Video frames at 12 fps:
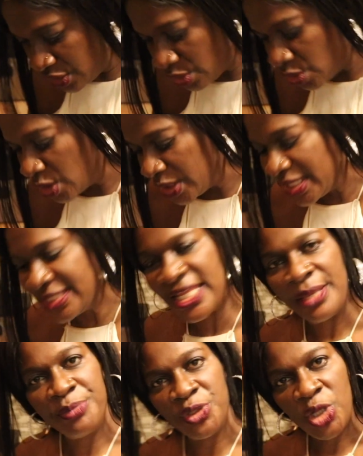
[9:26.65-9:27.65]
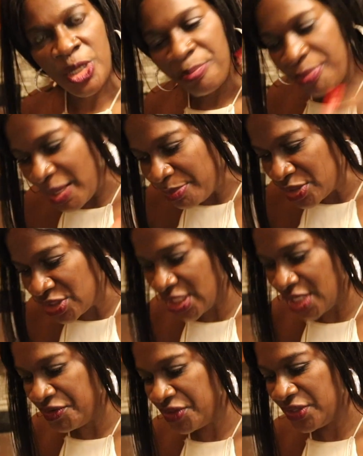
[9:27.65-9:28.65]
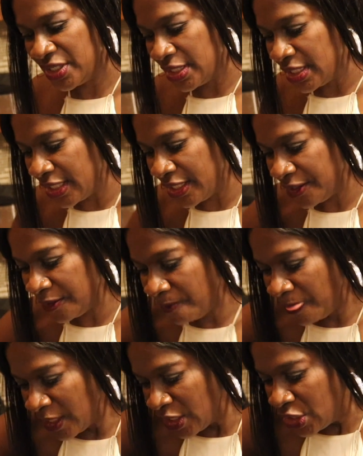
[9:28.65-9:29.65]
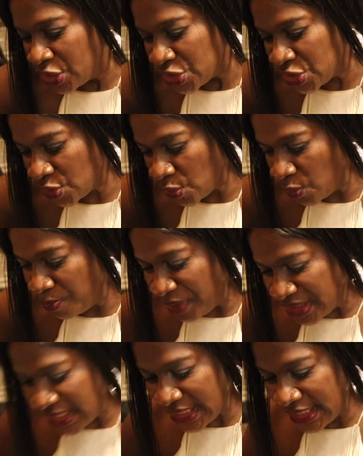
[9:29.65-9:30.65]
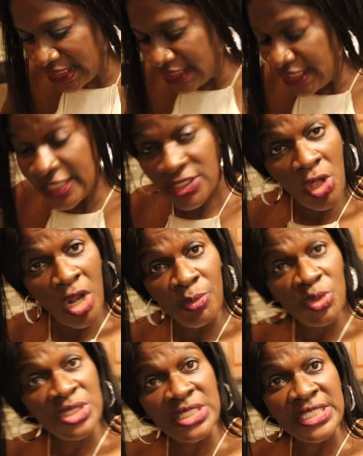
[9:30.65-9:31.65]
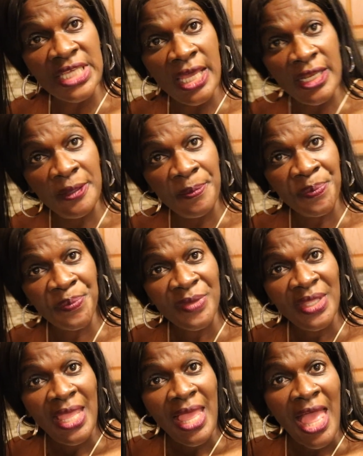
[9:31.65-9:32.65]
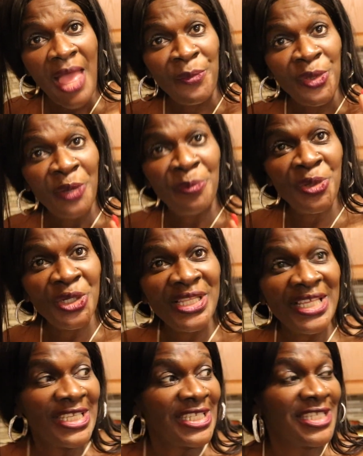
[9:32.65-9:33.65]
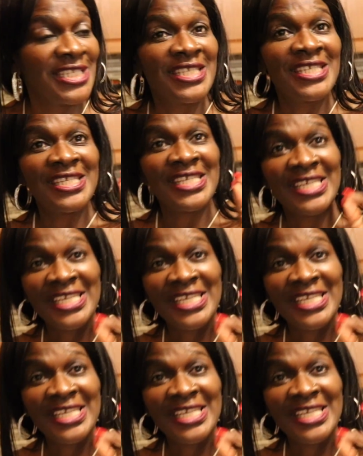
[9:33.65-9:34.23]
onions. I put all the peppers and everything in there. So basically it's almost done. I'm going to put this